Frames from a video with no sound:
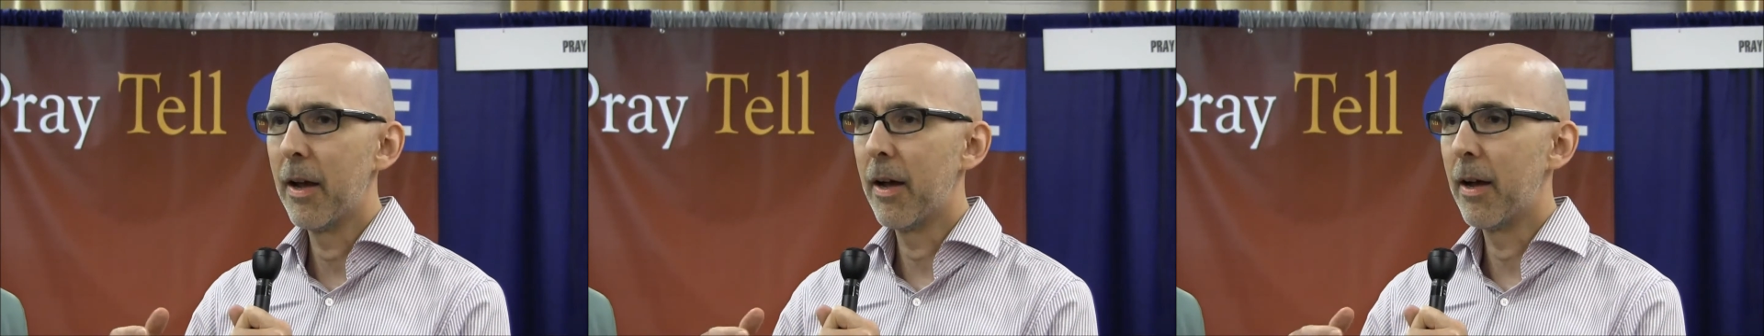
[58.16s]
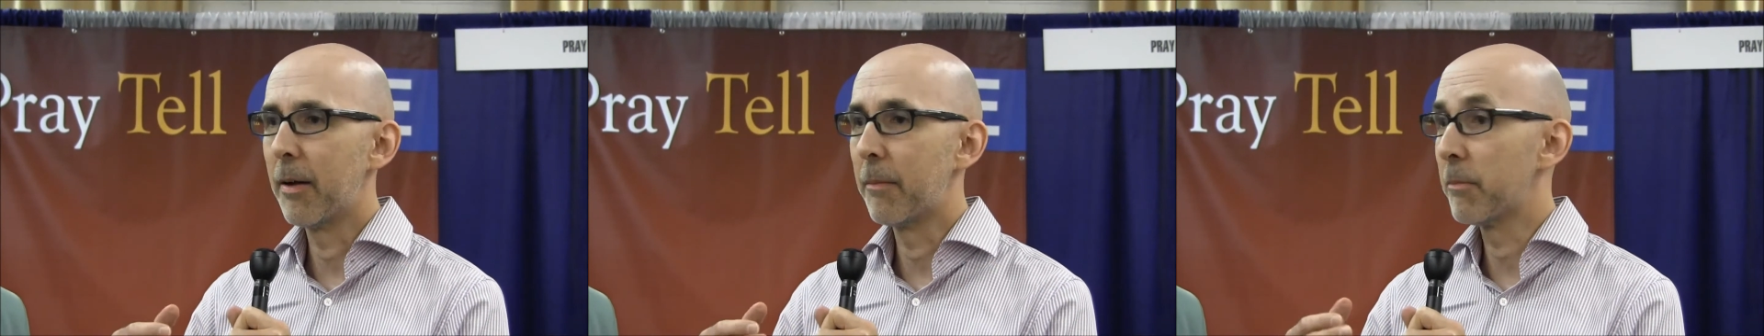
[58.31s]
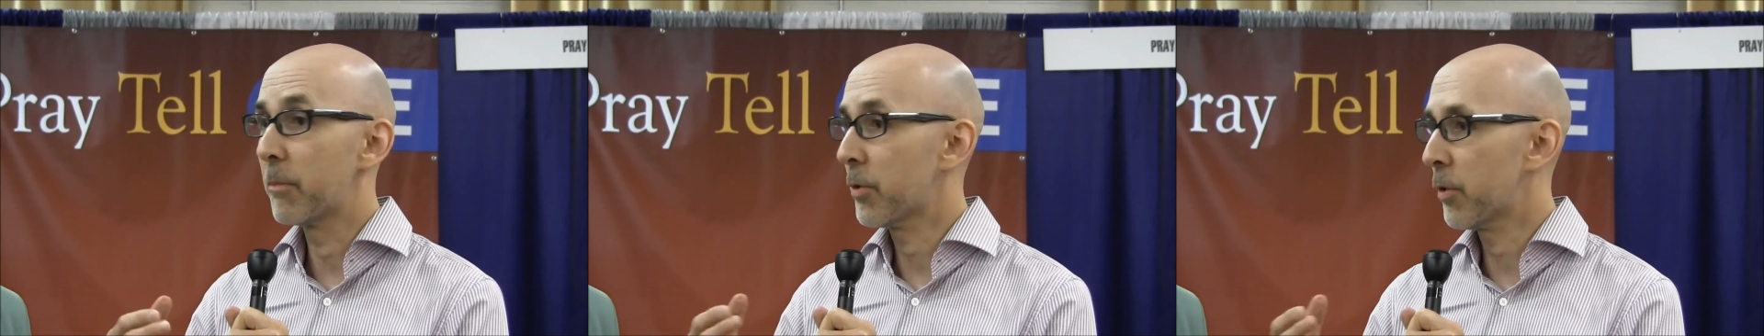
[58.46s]

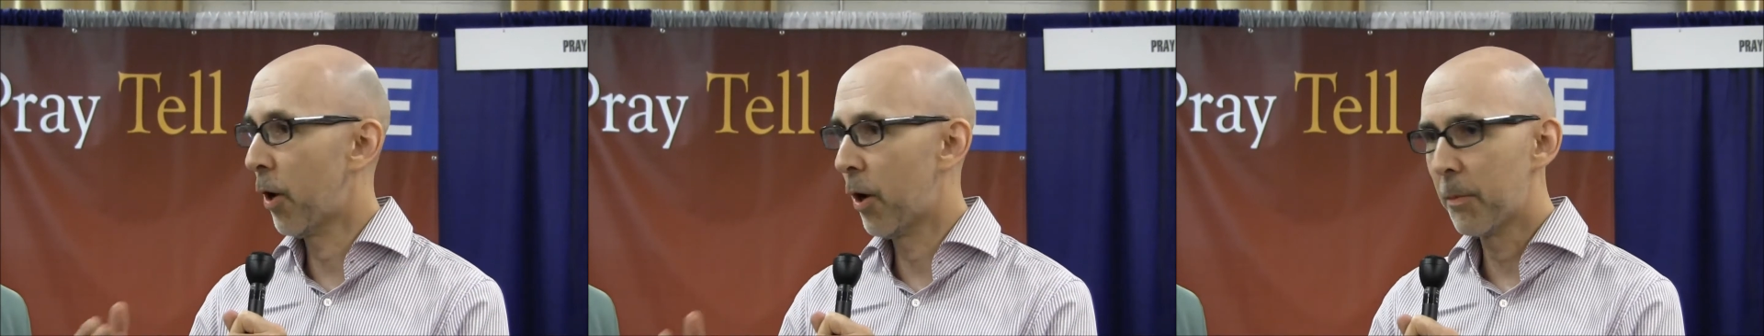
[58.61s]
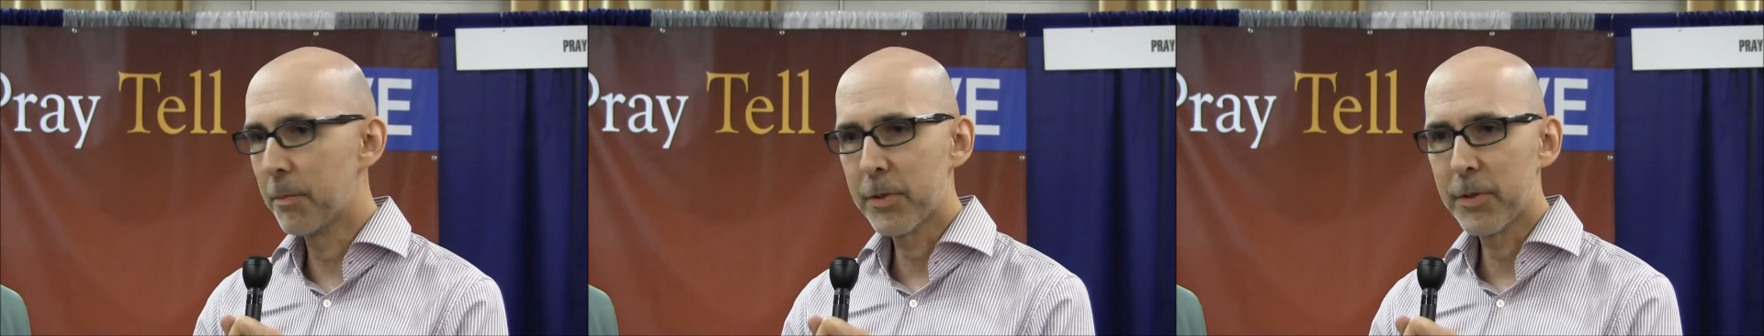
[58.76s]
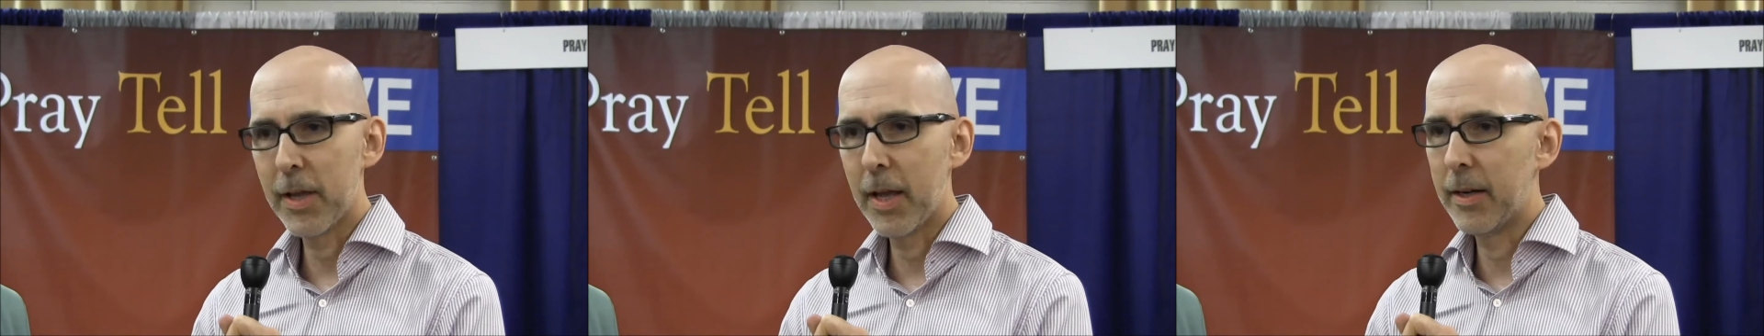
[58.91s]
um,
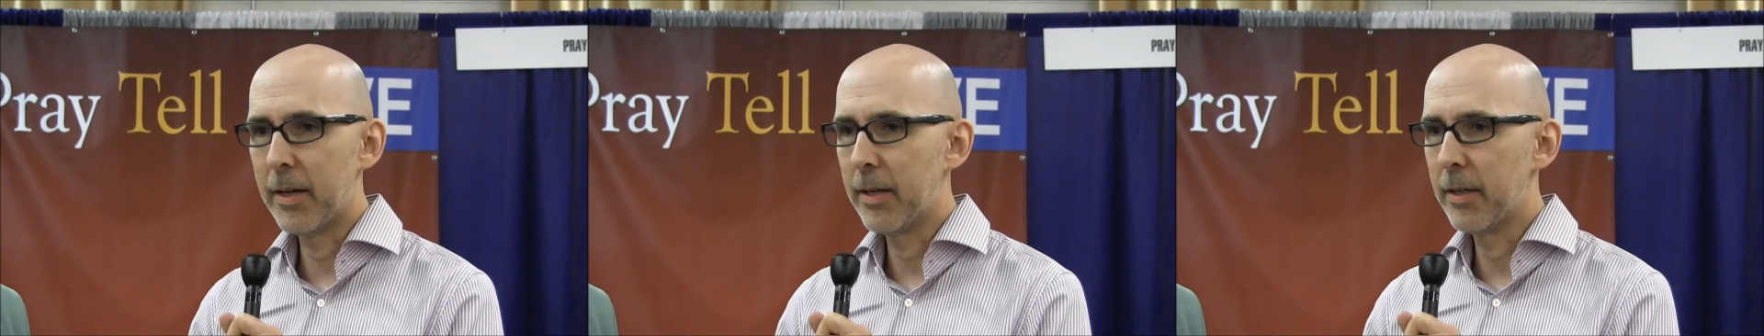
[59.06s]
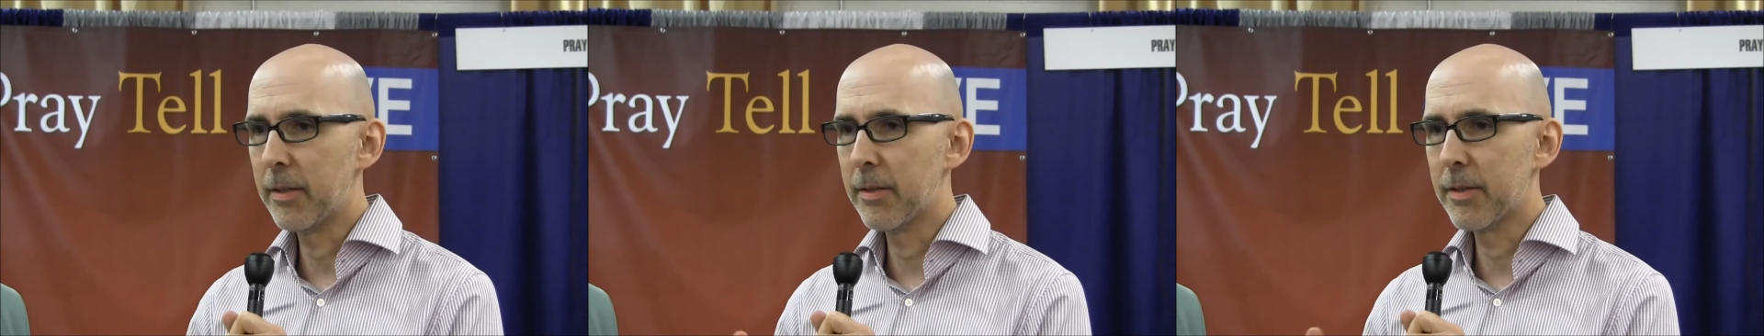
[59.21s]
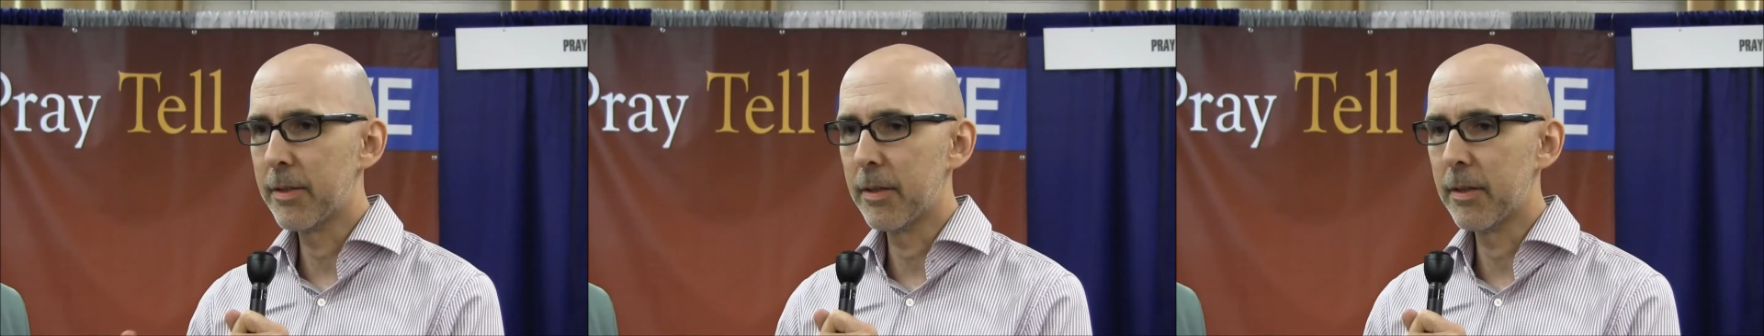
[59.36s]
psalm
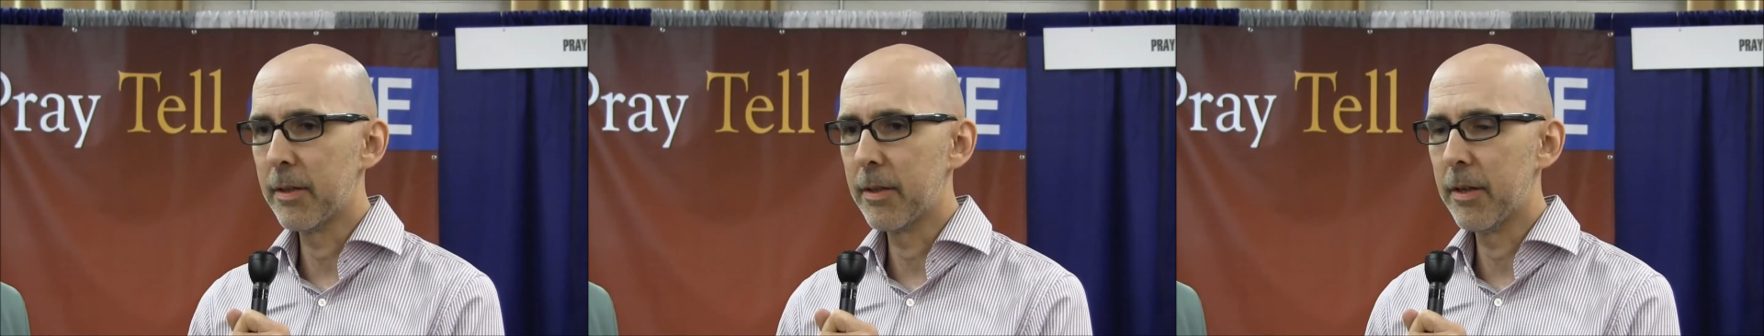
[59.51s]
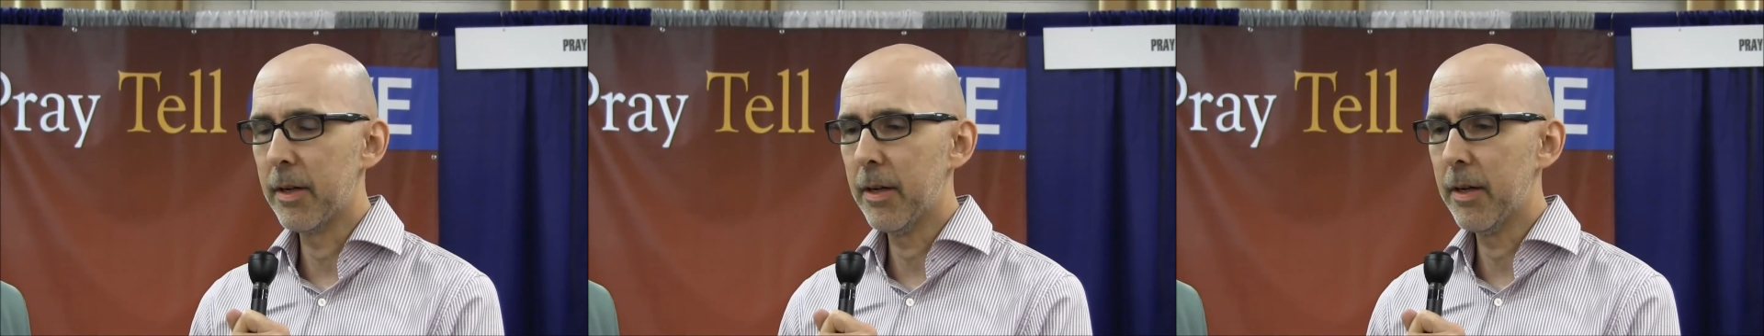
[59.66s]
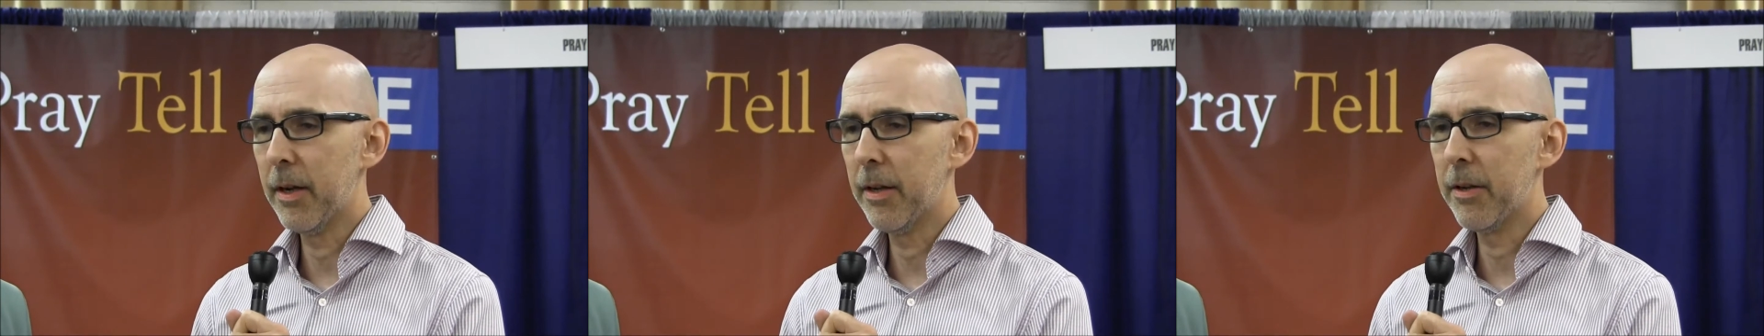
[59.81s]
settings
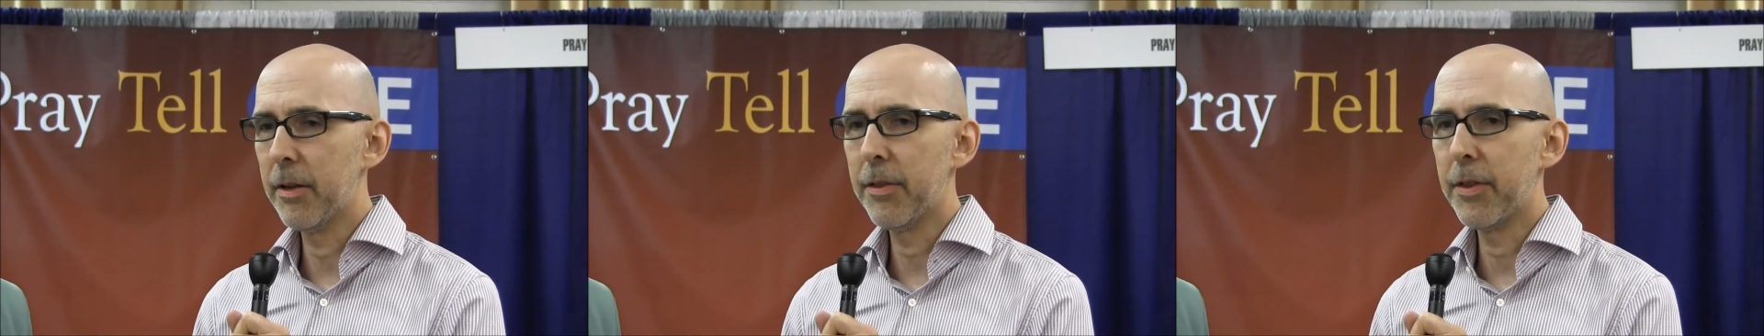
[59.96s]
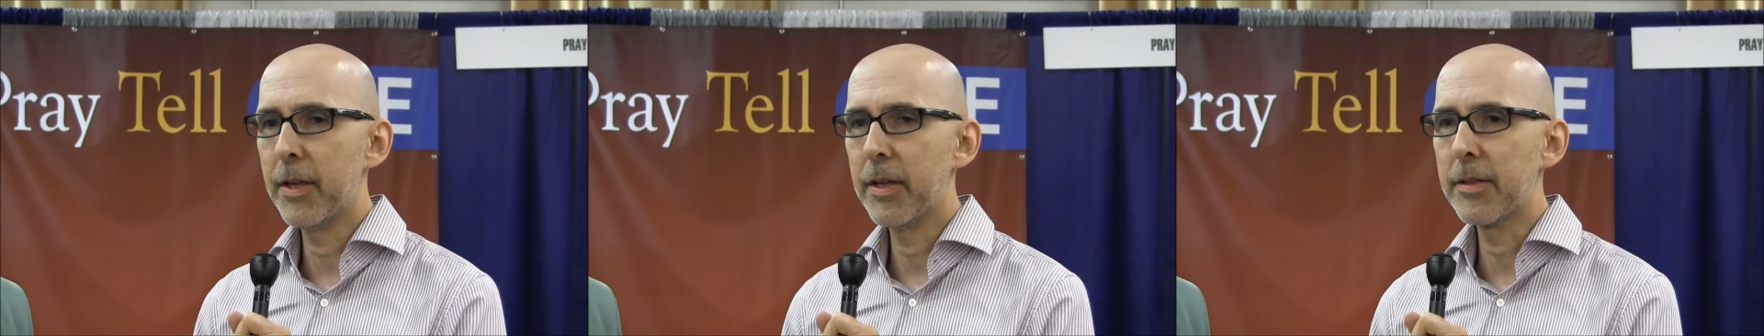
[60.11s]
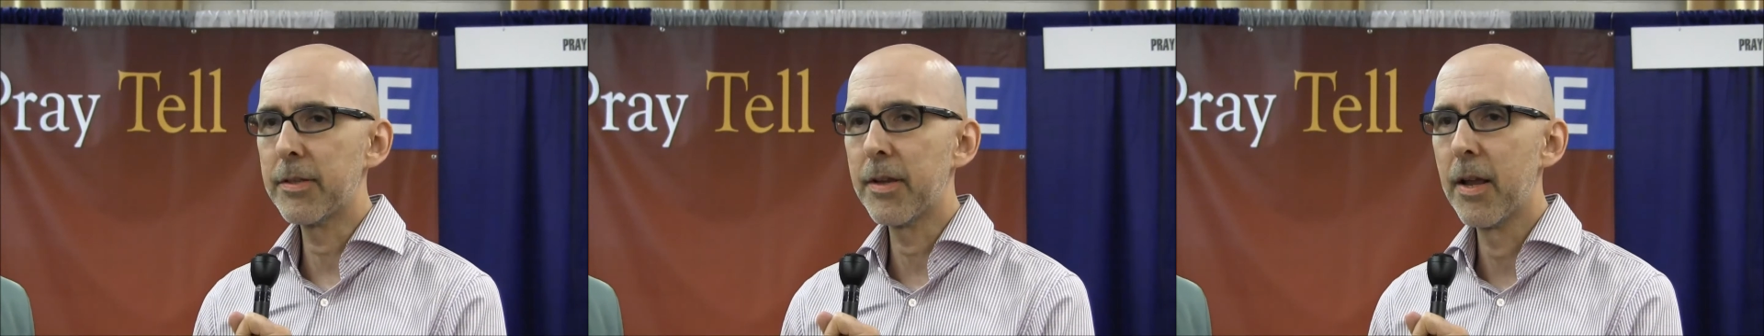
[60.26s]
and, and other
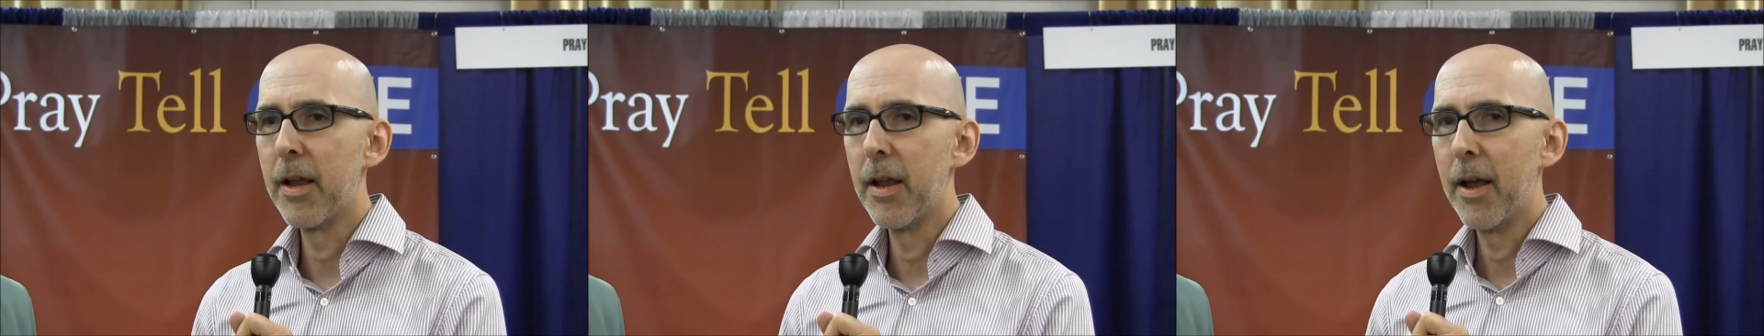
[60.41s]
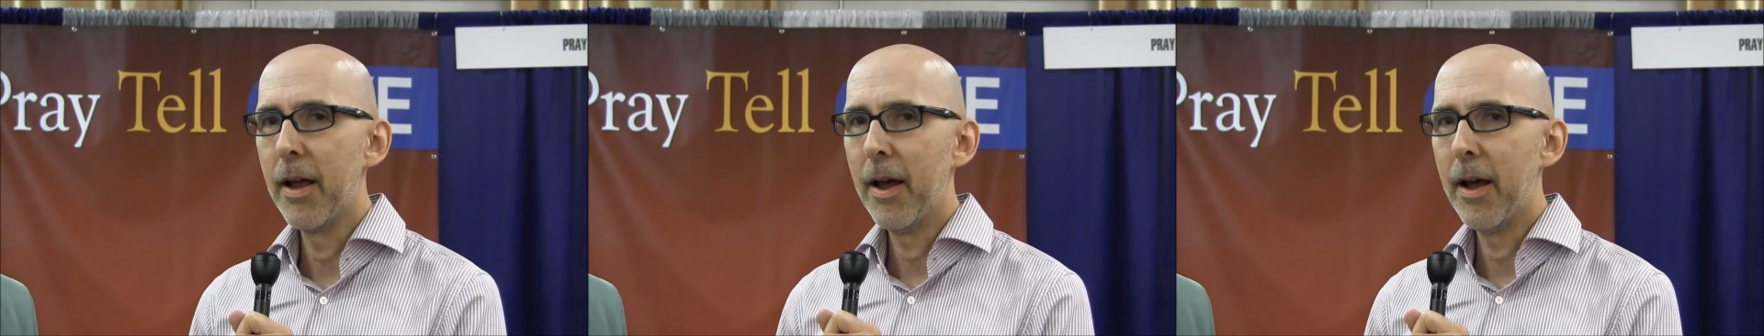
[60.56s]
things.